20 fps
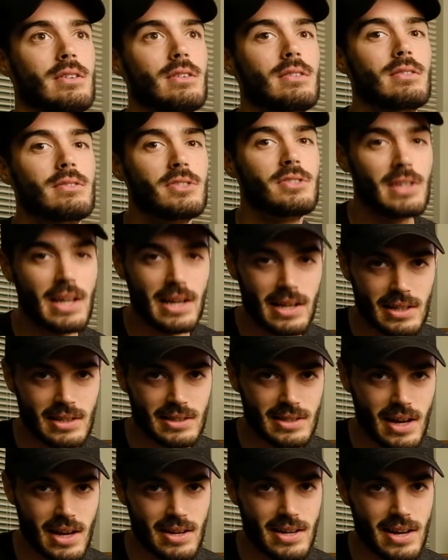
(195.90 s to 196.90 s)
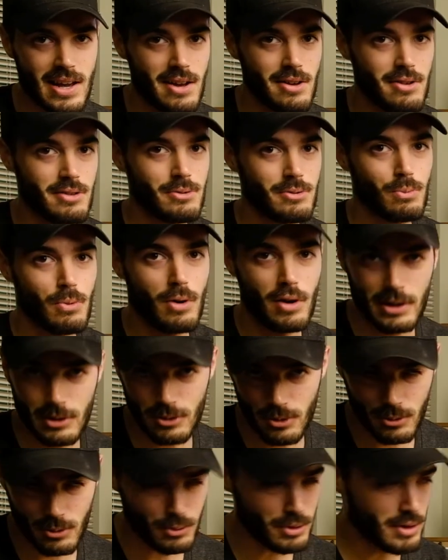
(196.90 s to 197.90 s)
staying in a tiny house, walking
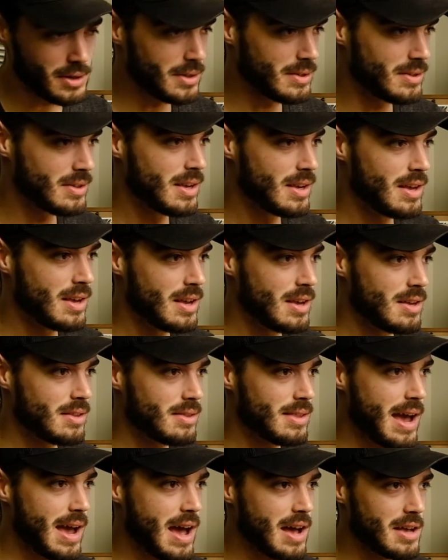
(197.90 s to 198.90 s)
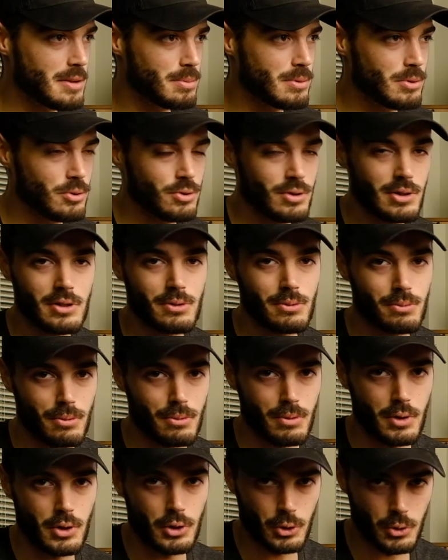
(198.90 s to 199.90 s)
through the woods. The aspen trees
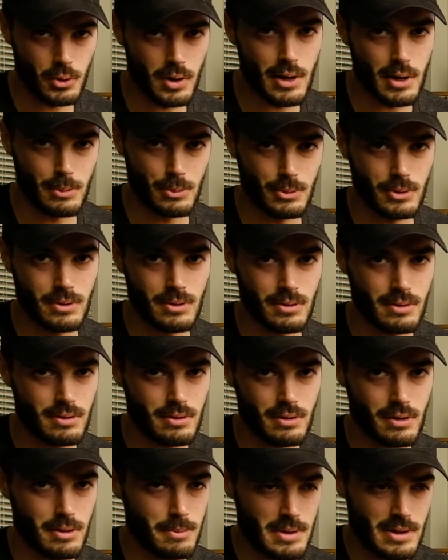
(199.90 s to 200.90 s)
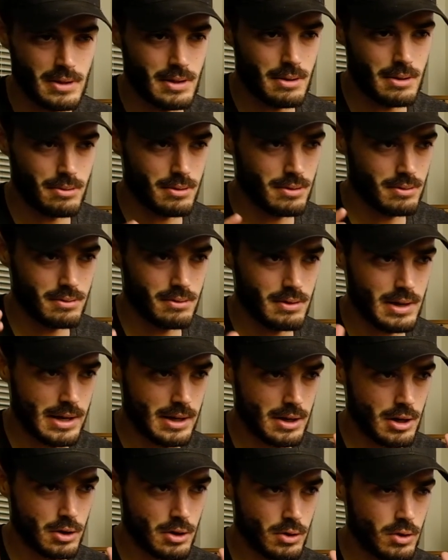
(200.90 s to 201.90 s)
were incredible. I mean, they were
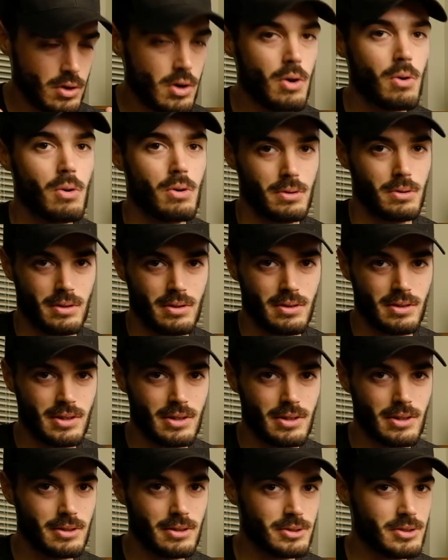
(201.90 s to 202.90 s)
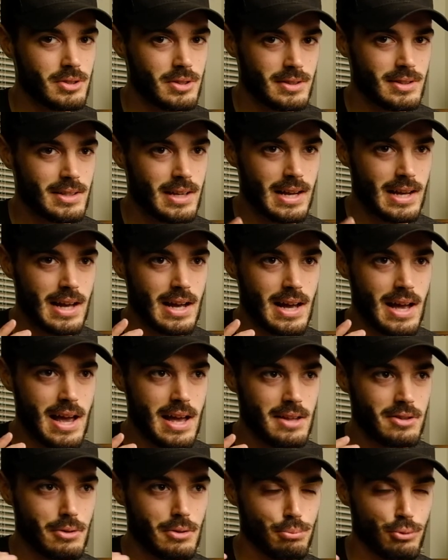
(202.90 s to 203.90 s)
like gold, you know? So it's like, I
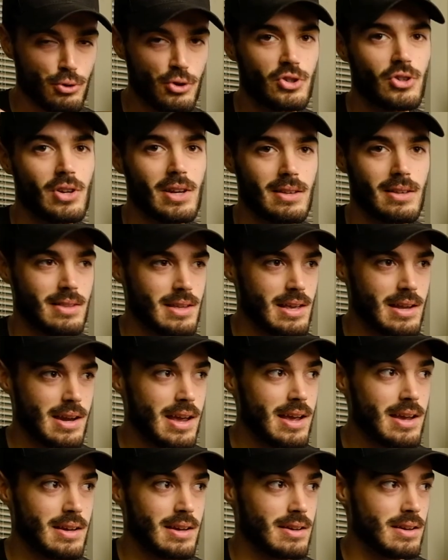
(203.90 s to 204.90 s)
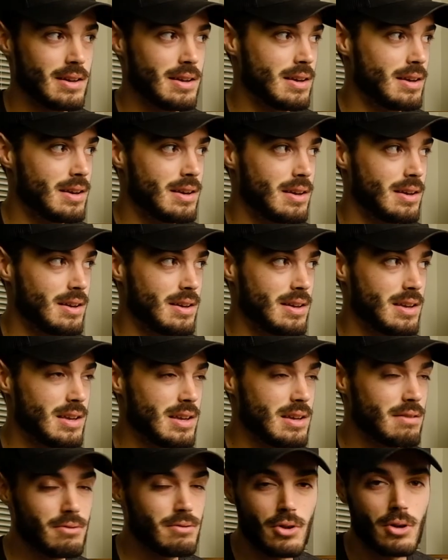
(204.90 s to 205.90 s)
have to appreciate that, hey,
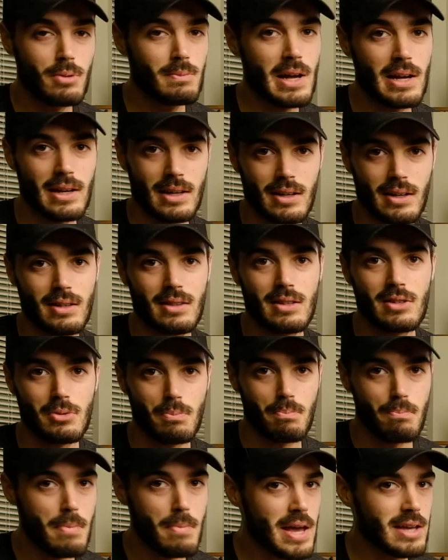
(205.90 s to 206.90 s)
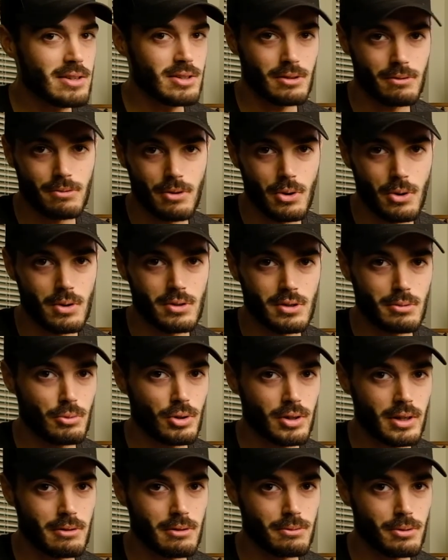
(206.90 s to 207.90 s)
even though I'm not getting these amazing photos I'm
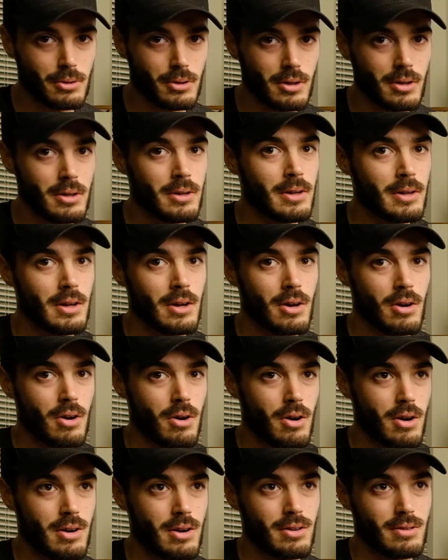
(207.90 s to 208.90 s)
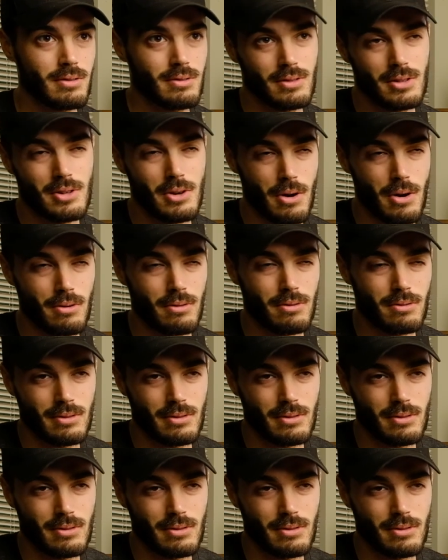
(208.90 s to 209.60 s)
looking for, or, you know,